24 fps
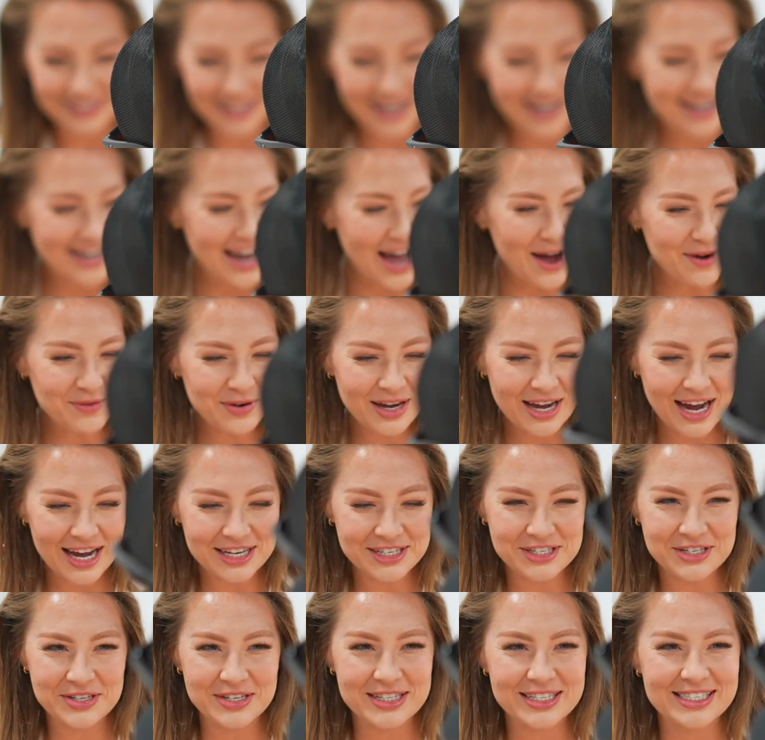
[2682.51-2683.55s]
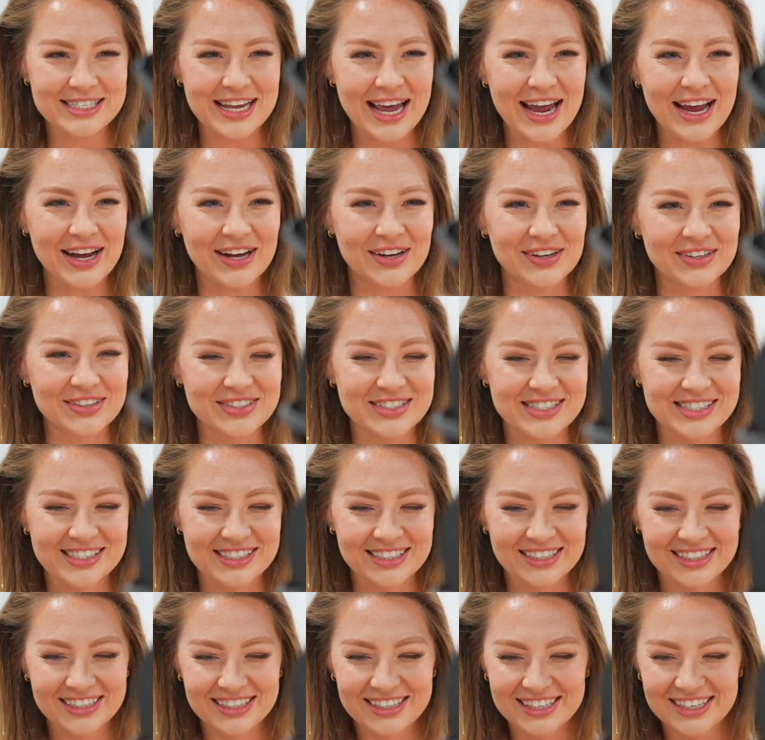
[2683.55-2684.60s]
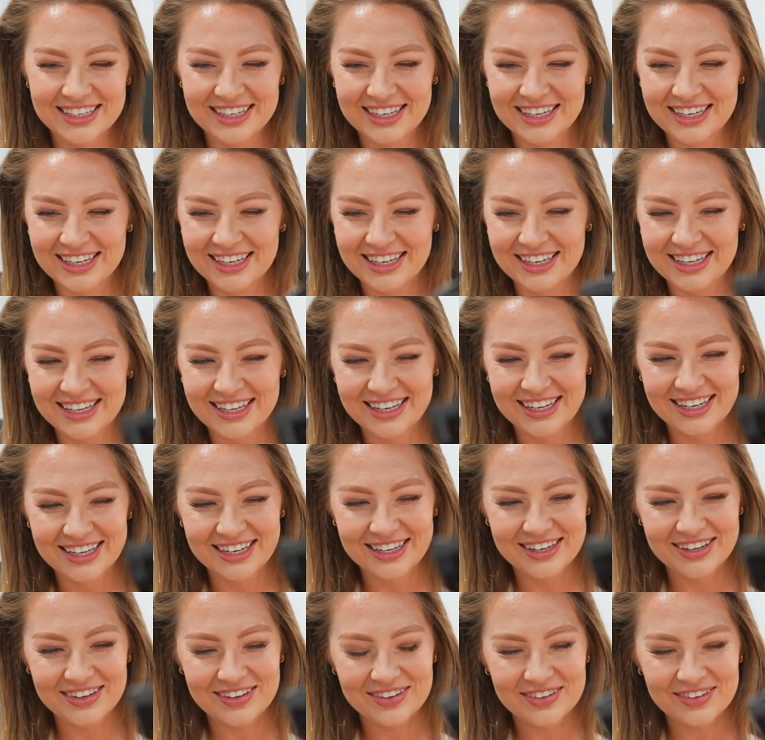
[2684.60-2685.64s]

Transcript: Thank God we got you in sales.